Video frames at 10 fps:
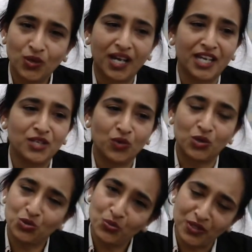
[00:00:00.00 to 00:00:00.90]
I want
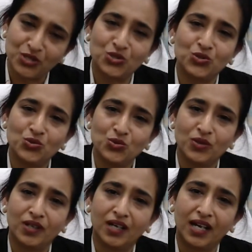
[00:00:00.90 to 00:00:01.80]

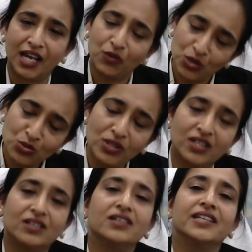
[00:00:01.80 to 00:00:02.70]
to
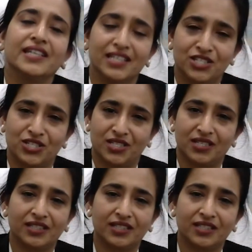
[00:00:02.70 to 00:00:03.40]
learn English.